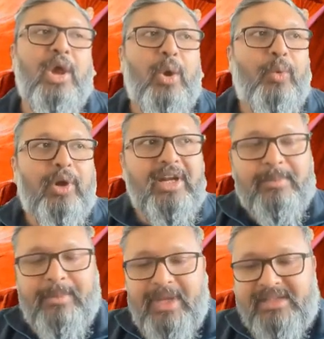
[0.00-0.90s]
What it
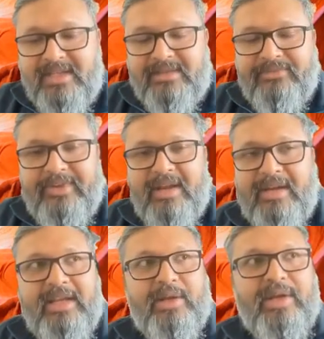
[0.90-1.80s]
means is we are
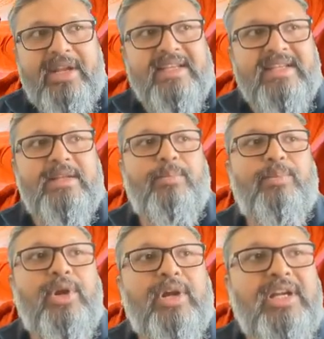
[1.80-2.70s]
increasing the
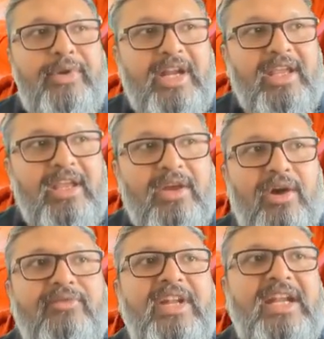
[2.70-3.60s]
productivity
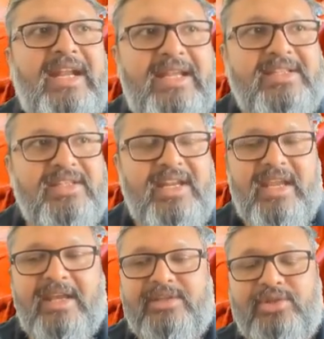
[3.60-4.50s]
of the data
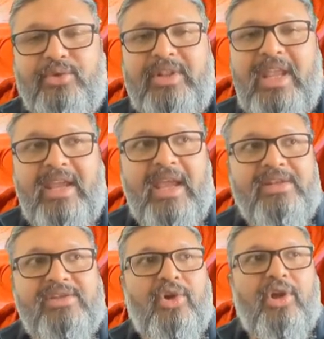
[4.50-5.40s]
engineers so they can
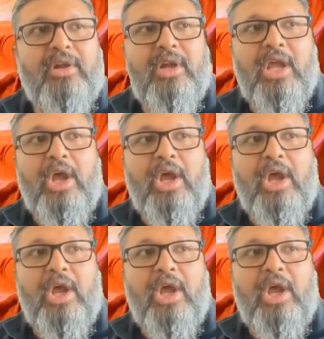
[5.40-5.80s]
solve